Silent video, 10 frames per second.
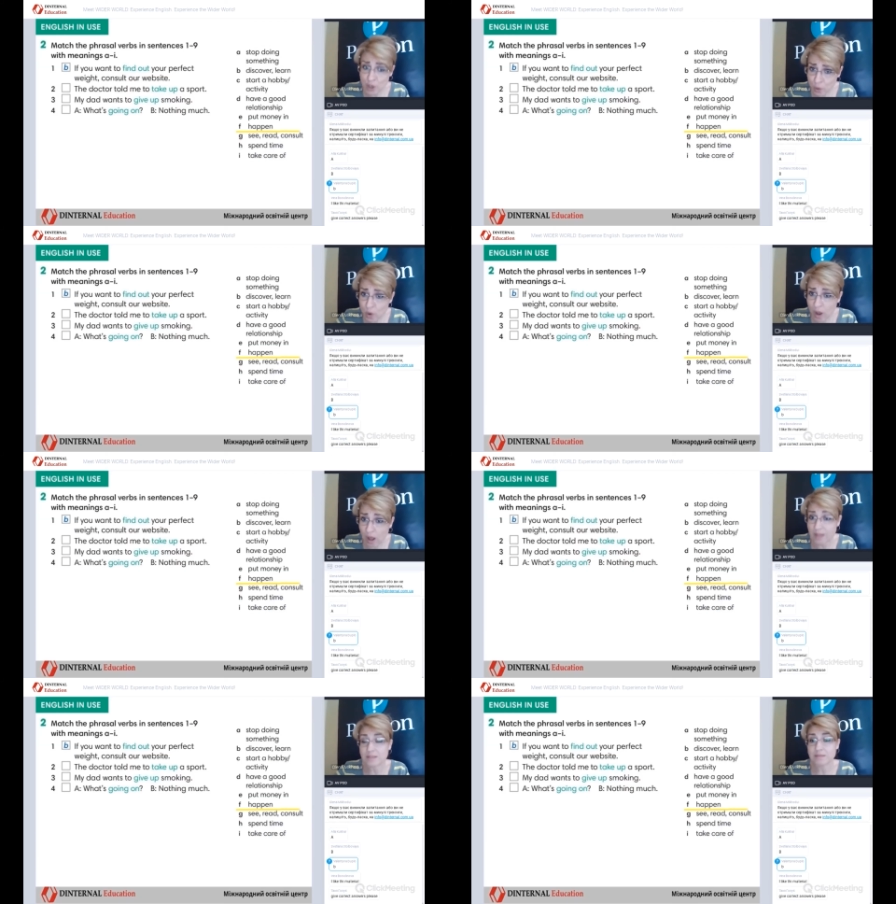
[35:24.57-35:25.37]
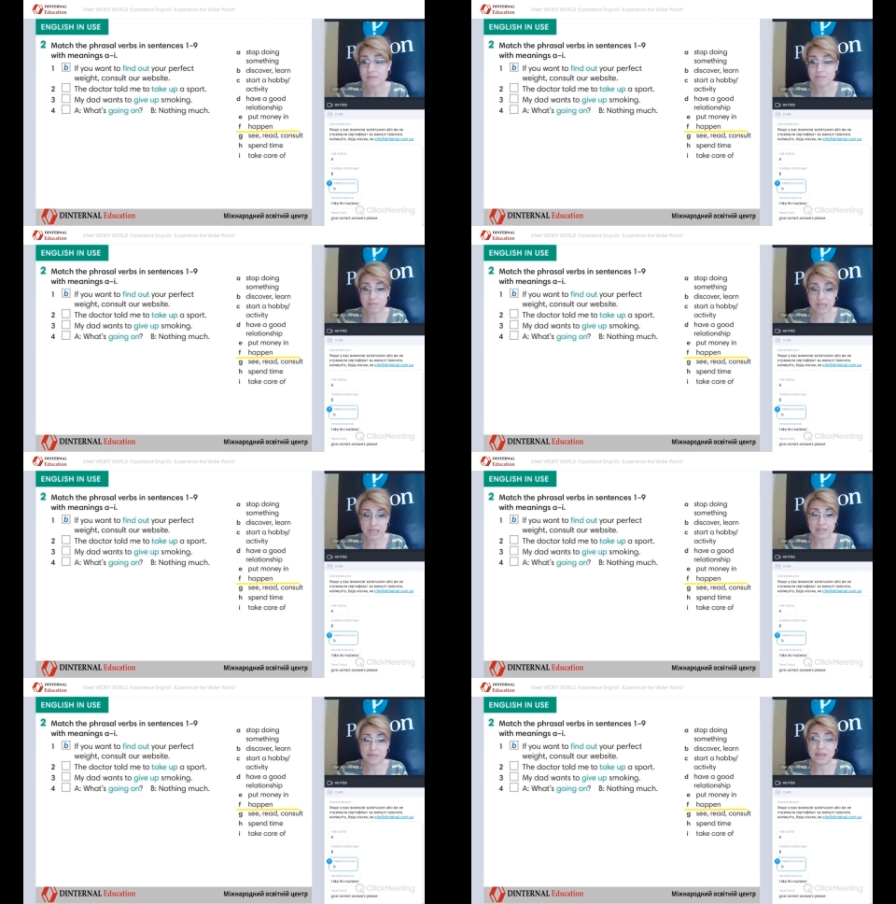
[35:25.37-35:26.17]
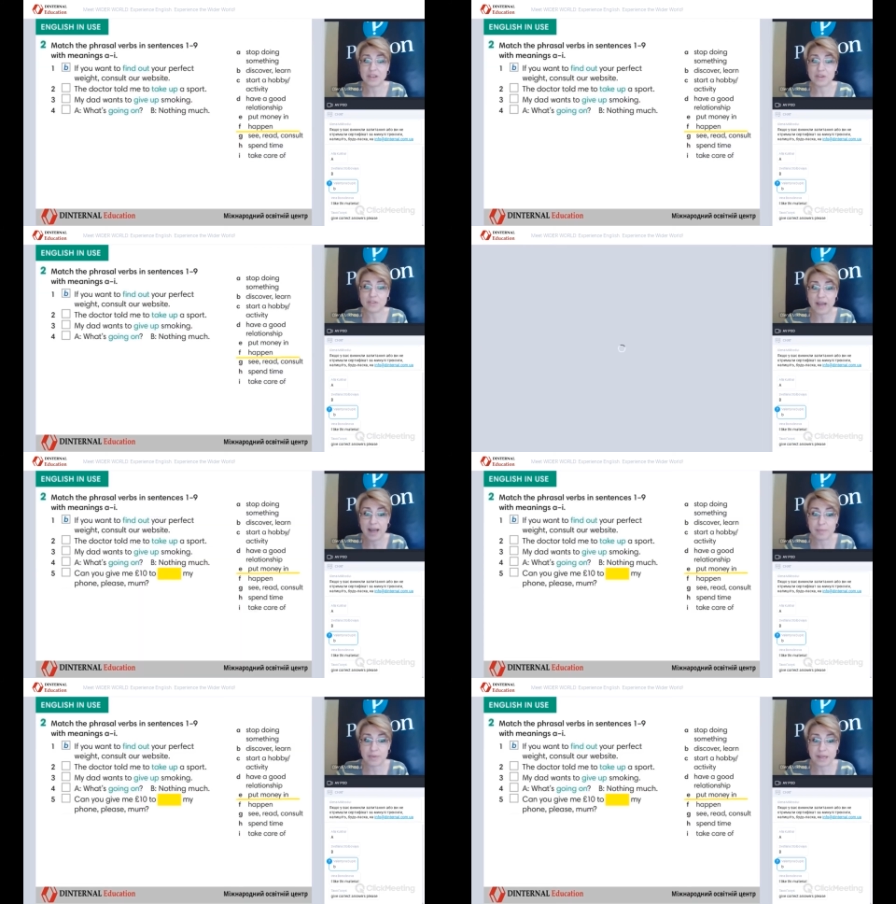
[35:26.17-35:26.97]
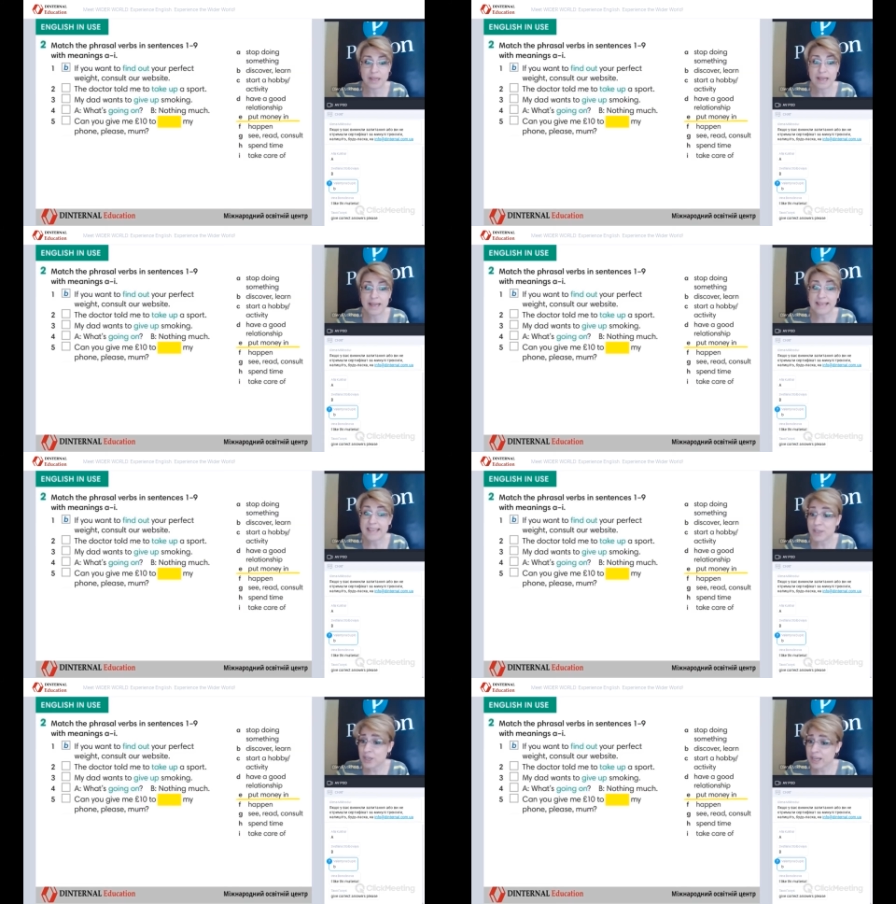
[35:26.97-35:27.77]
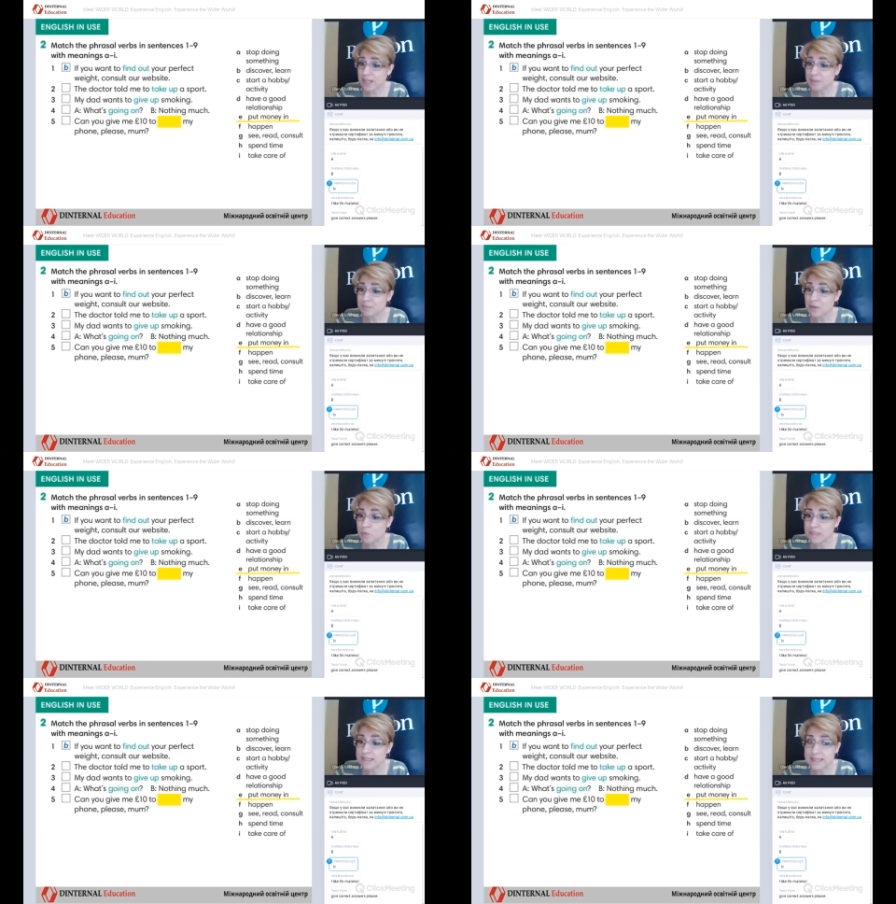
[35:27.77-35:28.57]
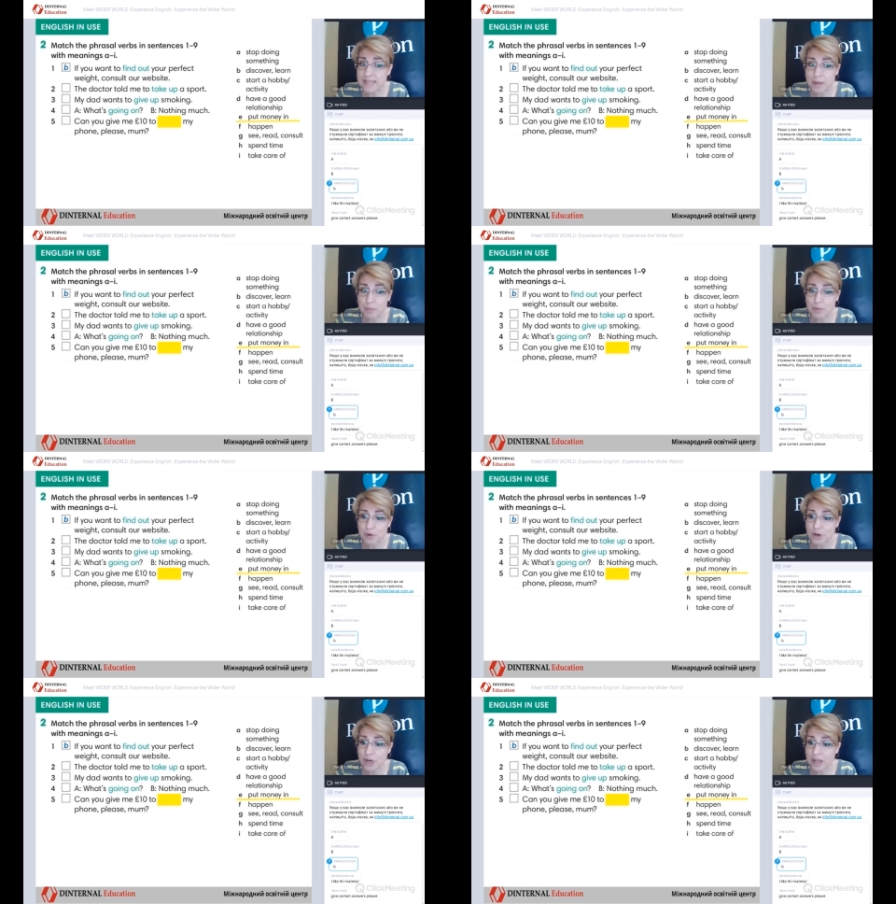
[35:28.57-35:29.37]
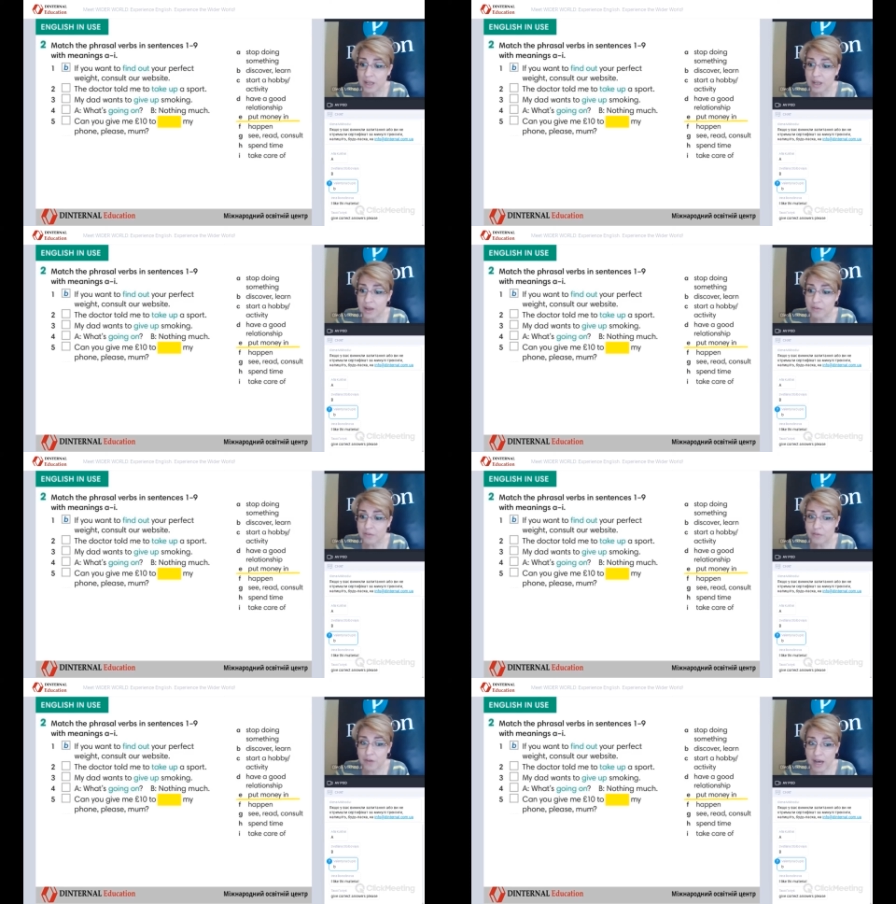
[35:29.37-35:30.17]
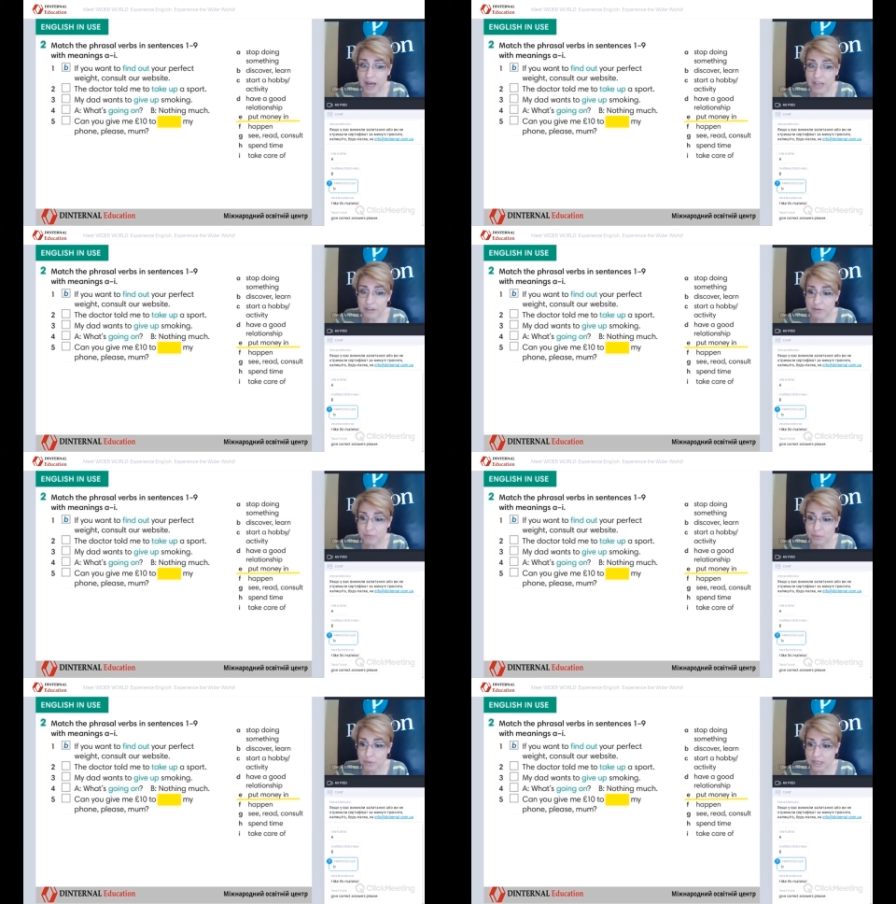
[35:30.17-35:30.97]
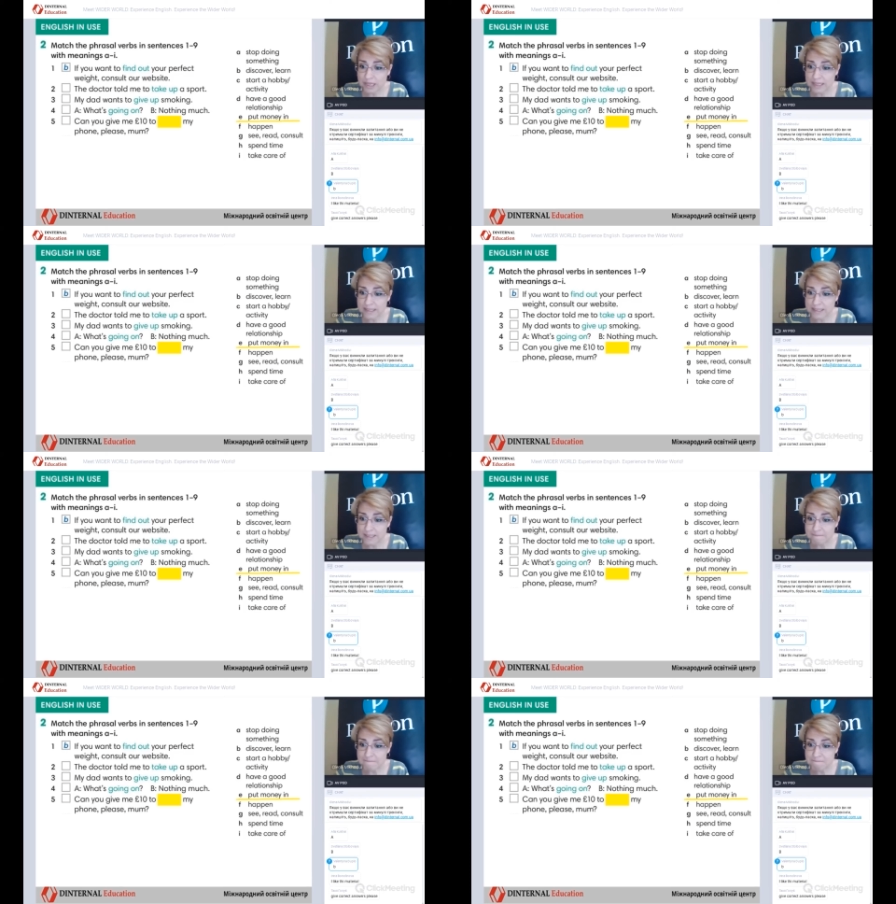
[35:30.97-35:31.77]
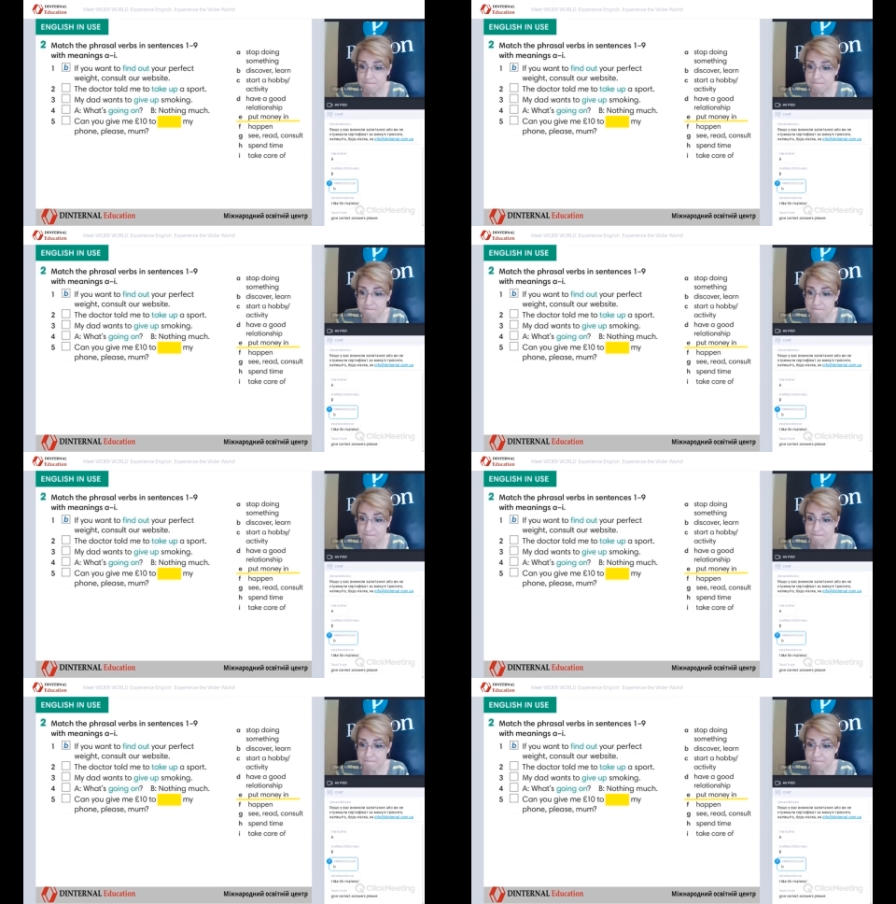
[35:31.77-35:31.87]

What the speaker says: go on, in the meaning of happening. Can you help me with number 5, please?